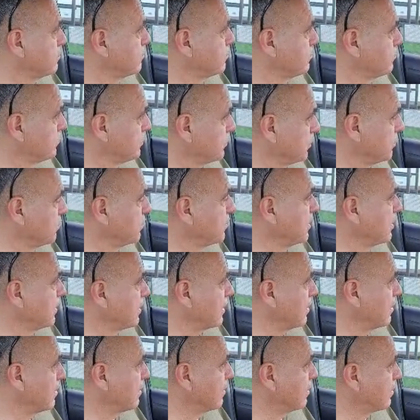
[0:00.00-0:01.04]
unit
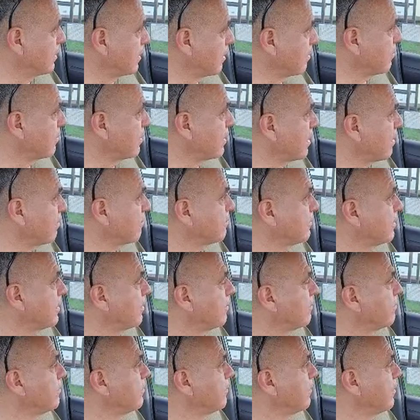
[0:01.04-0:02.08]
there in
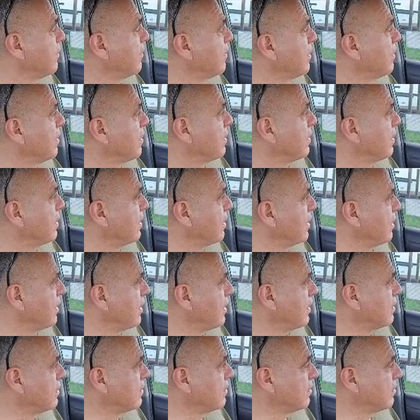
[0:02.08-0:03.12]
Avenel.
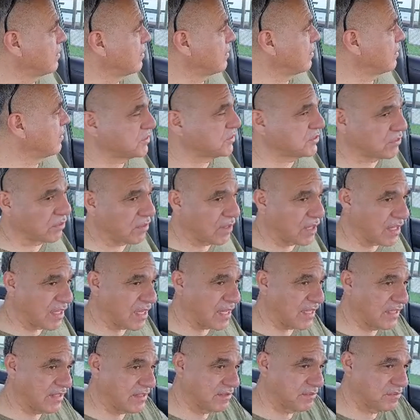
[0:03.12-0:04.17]
And so I
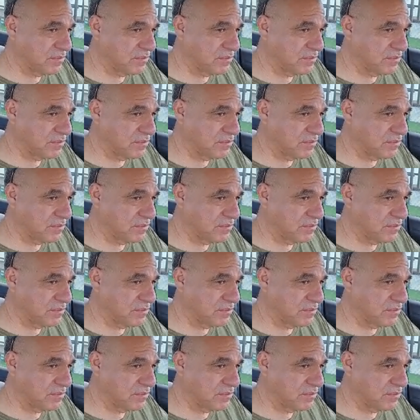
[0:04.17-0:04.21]
had